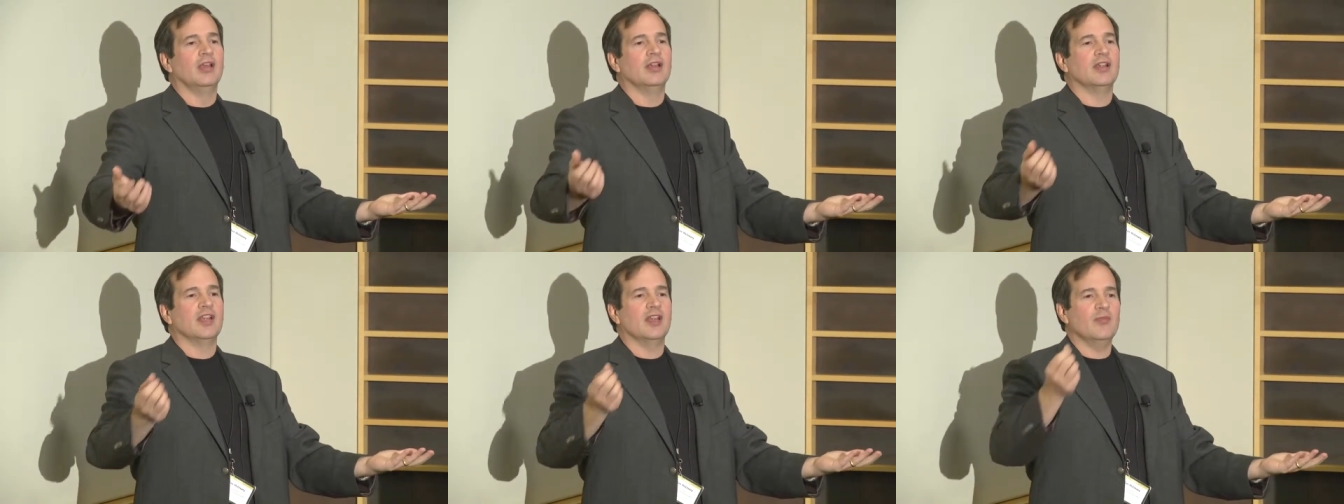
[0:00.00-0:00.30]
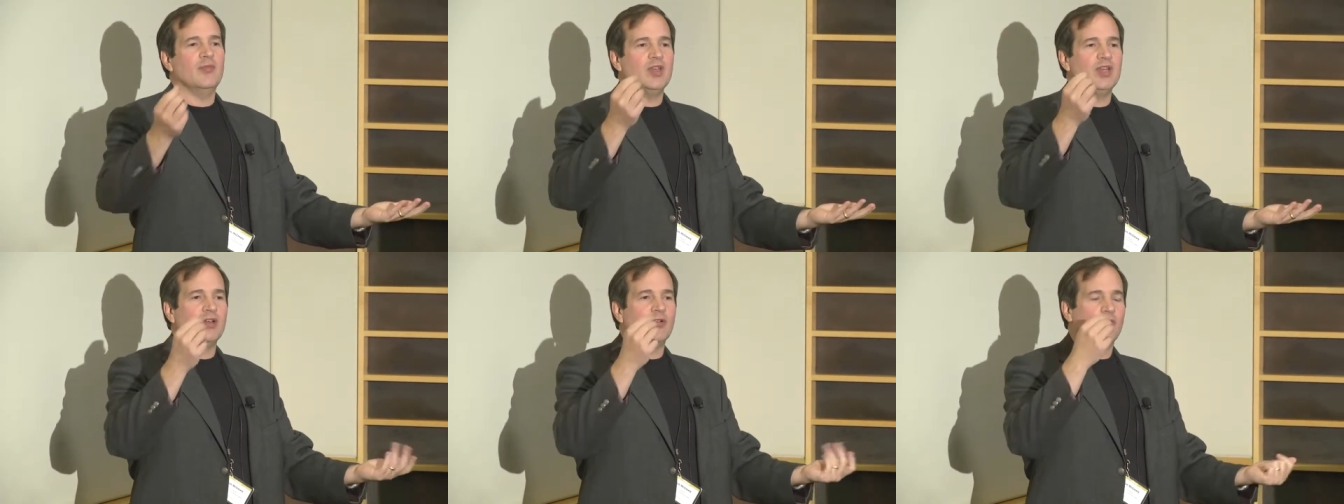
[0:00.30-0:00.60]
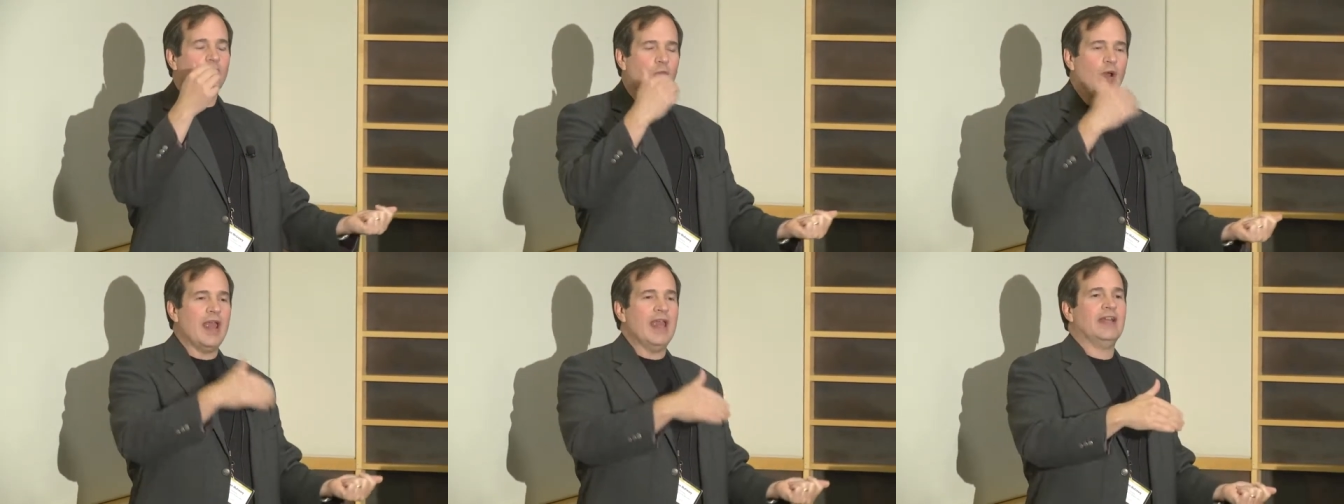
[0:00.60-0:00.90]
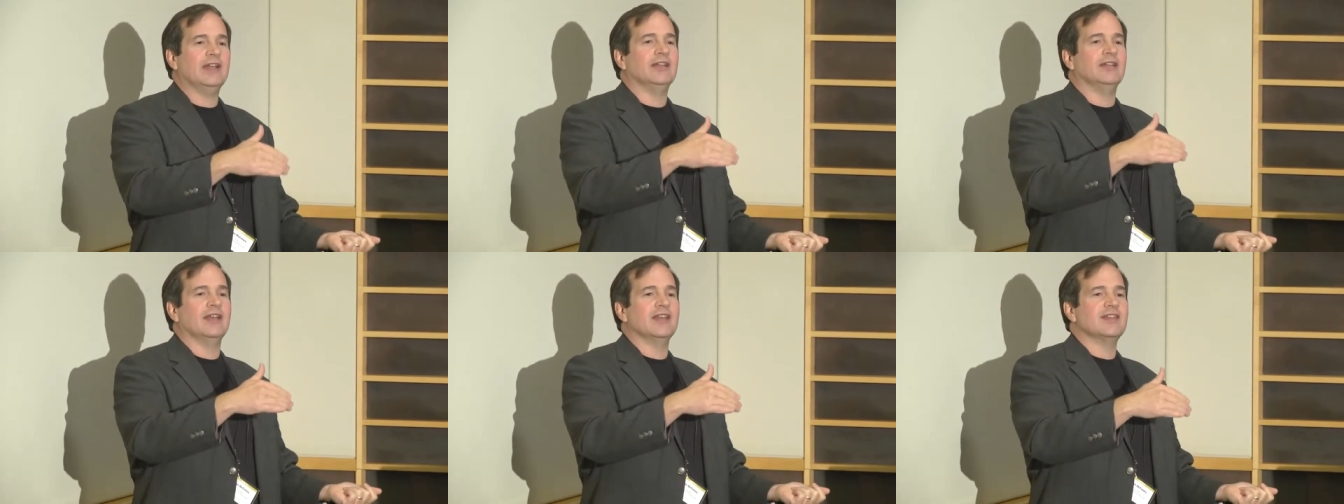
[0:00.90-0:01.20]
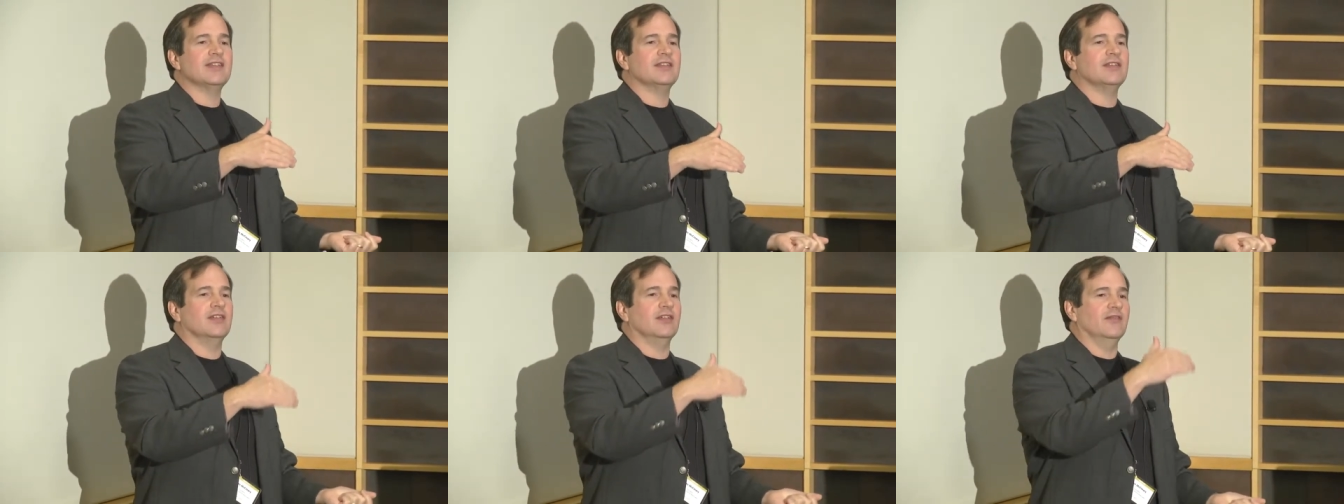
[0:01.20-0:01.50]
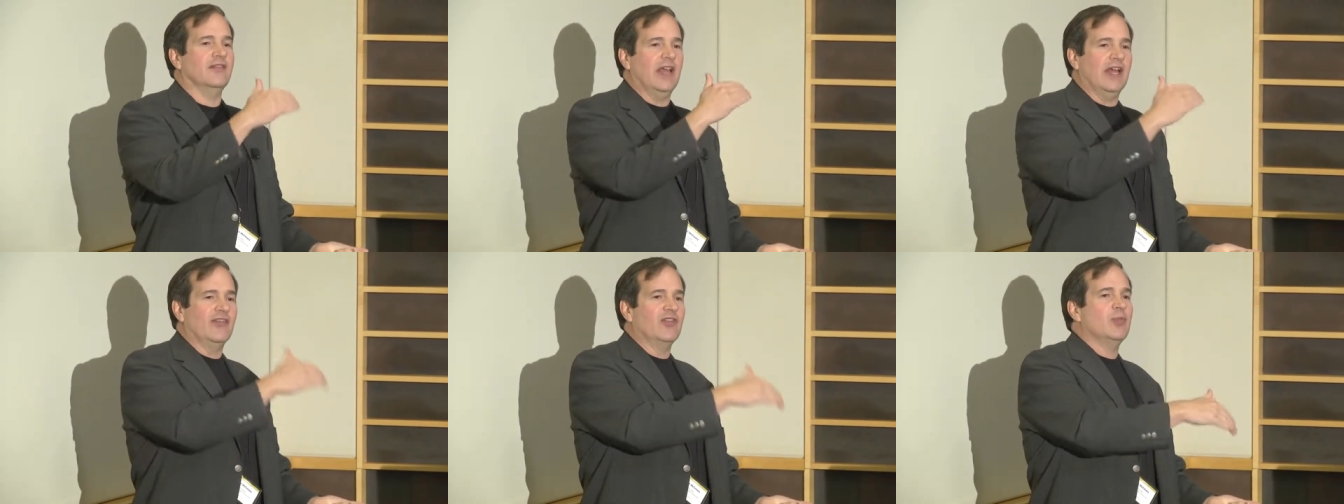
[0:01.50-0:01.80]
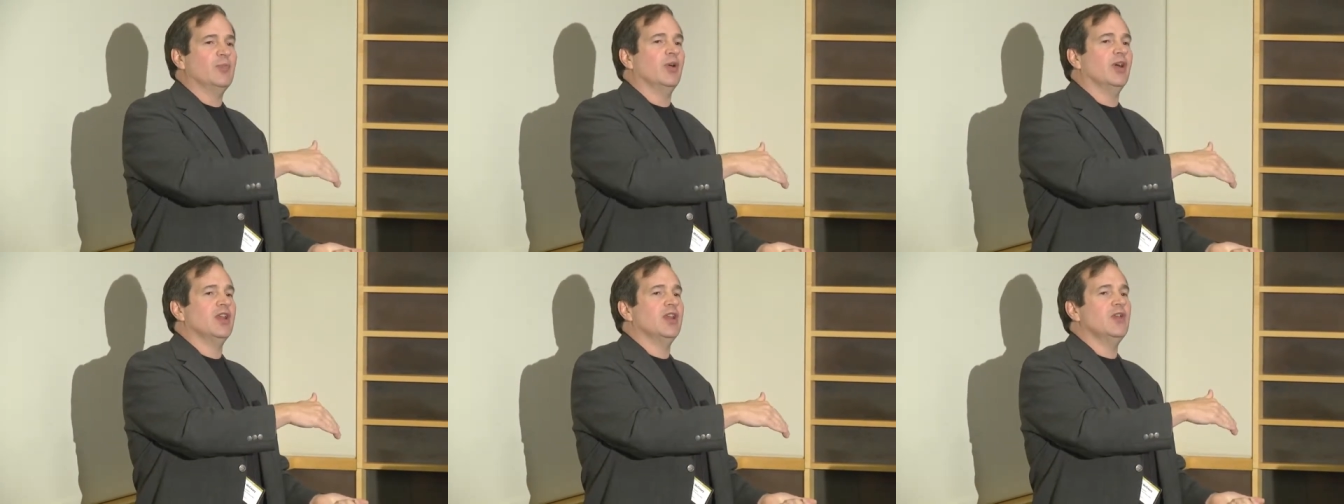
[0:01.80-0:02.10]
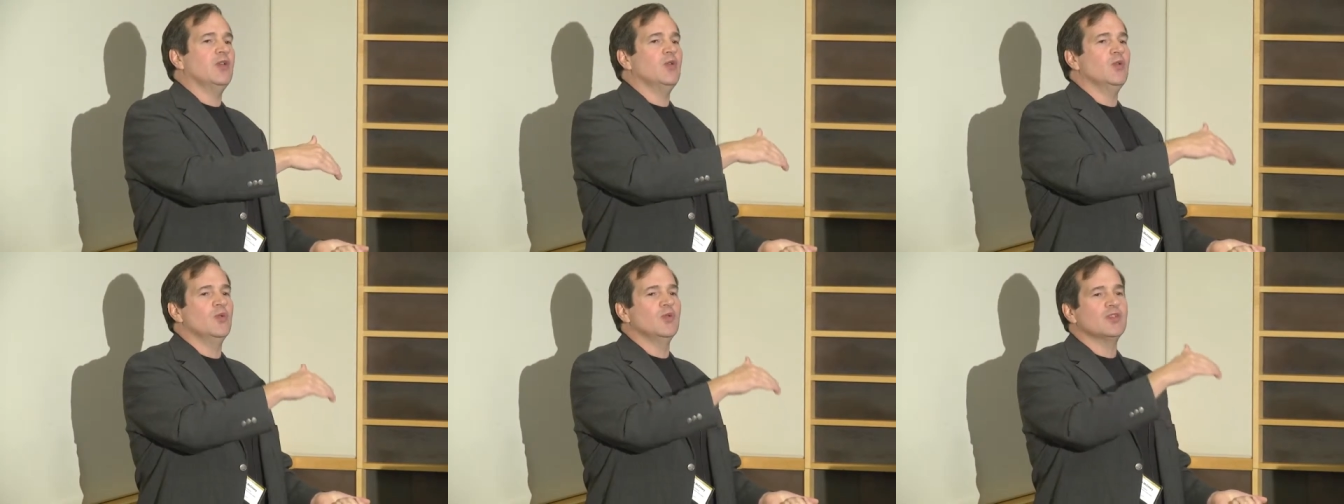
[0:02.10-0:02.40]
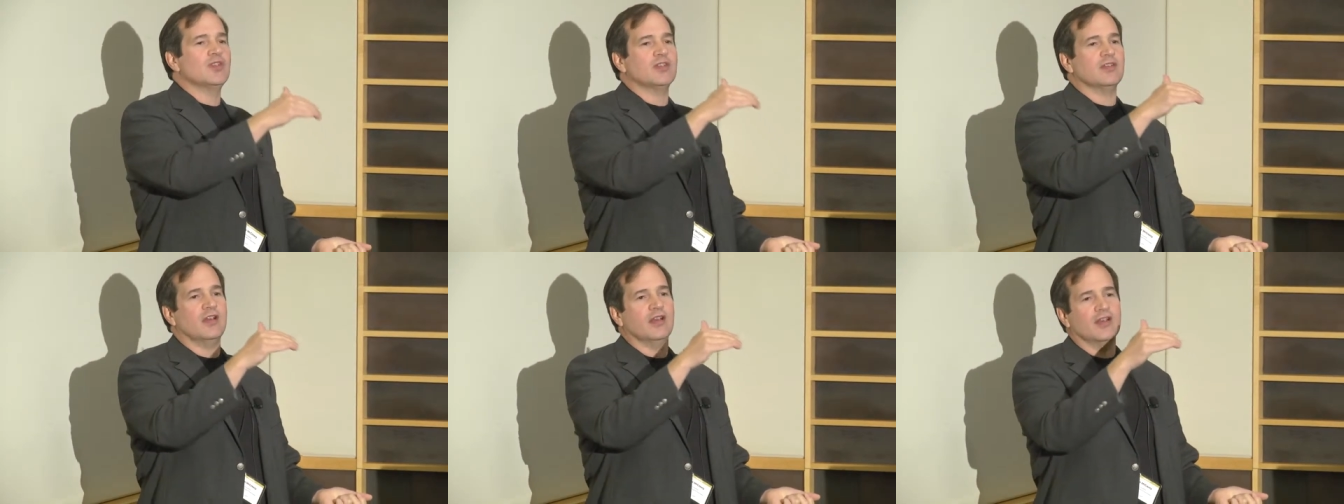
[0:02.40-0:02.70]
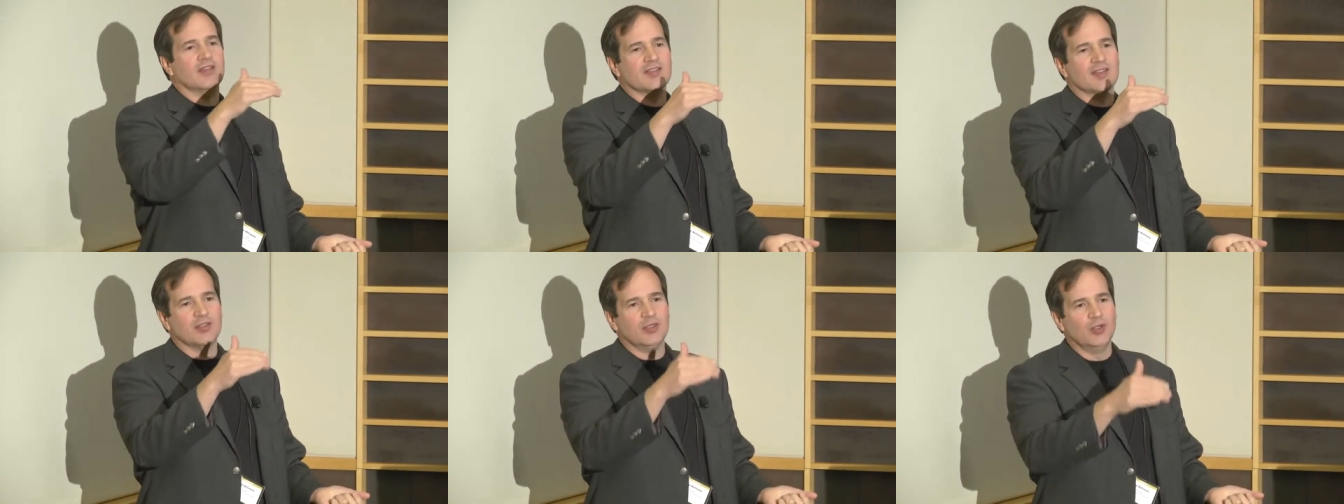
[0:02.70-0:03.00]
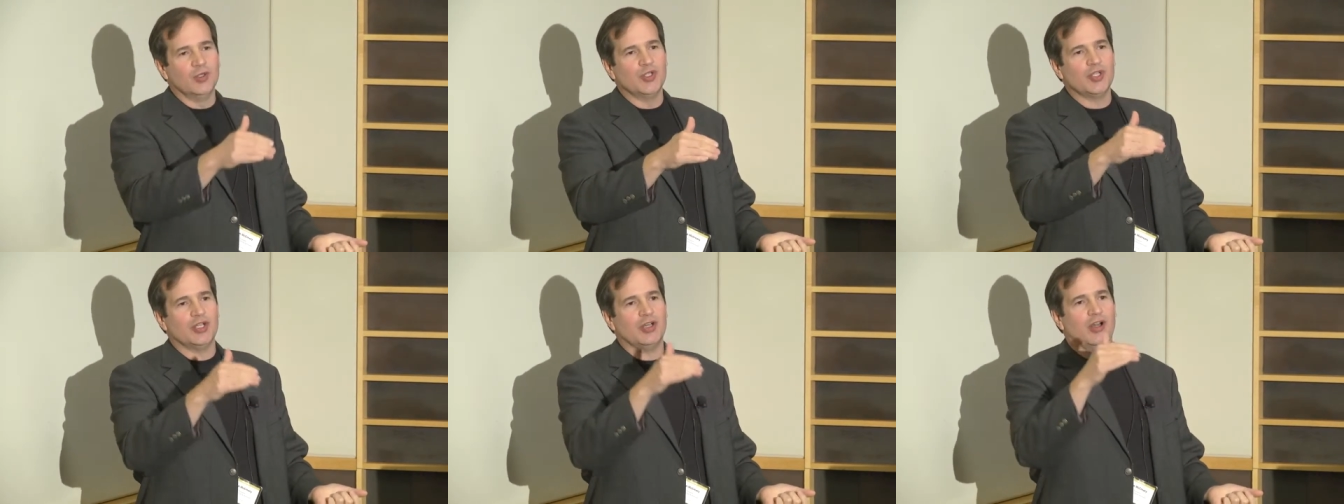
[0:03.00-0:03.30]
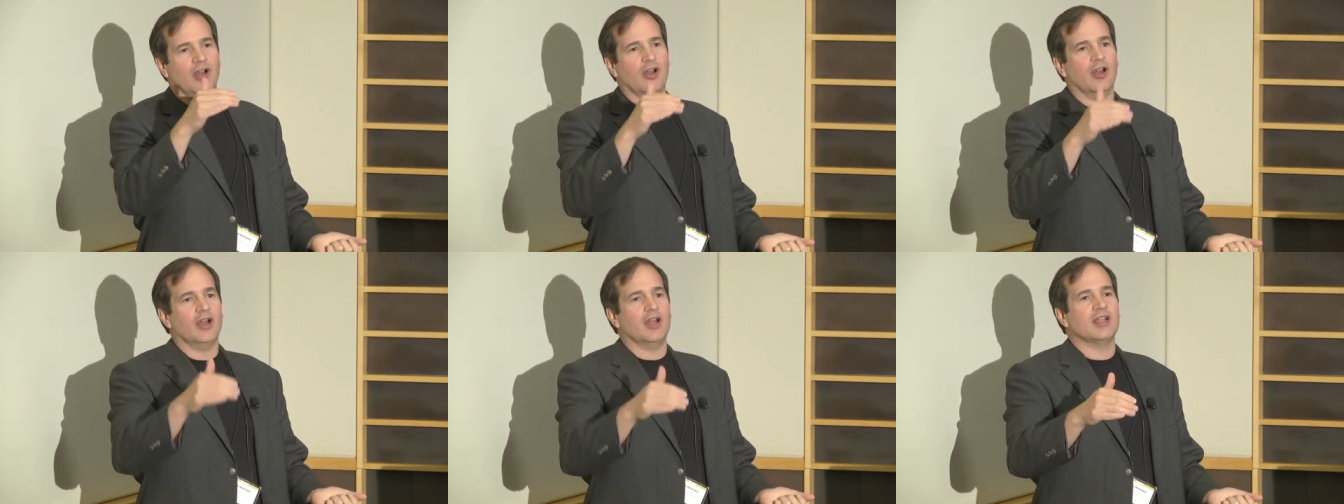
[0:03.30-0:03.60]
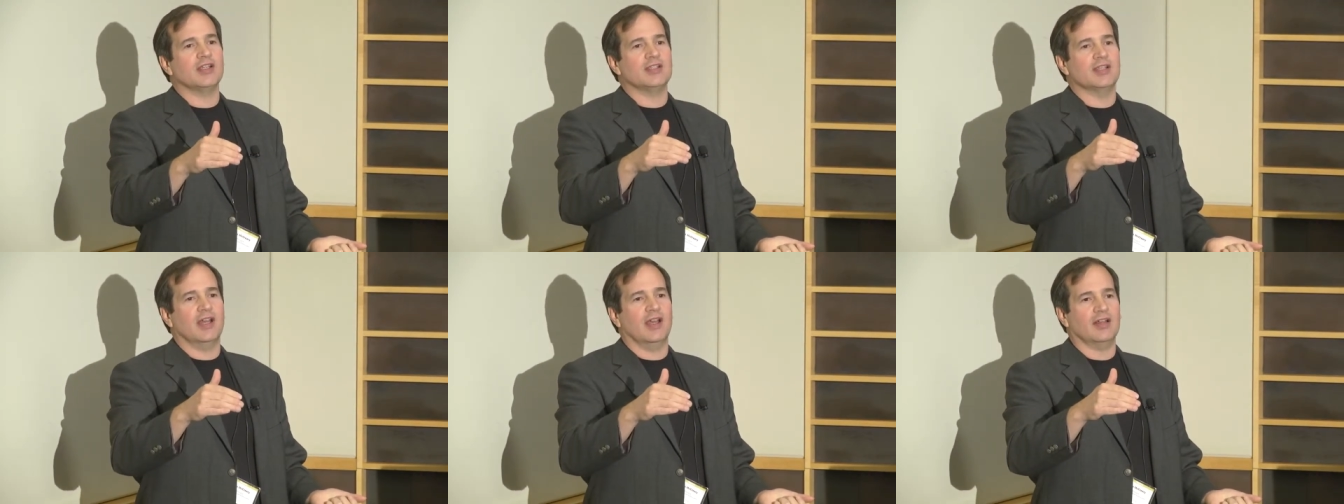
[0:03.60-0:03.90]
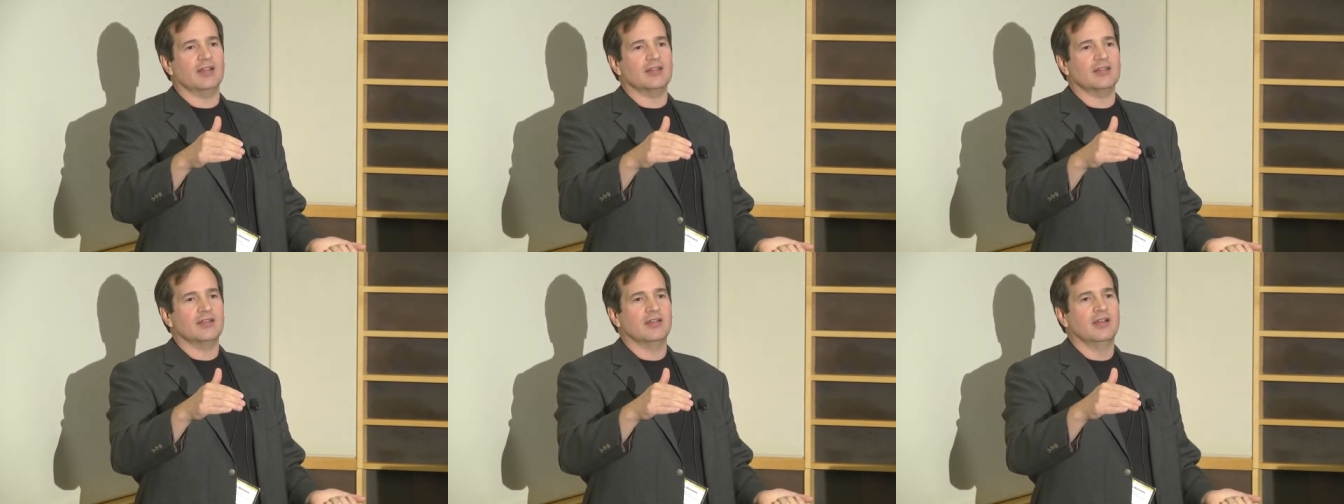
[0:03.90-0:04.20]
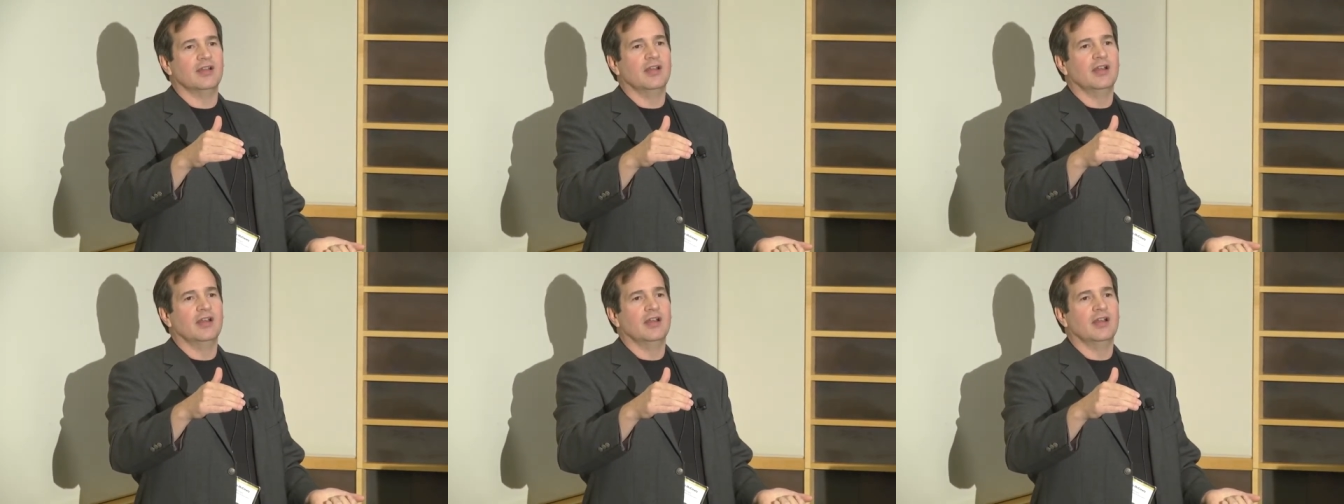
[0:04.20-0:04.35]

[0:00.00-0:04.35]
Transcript: give me a ranked list of everybody who's a solution architect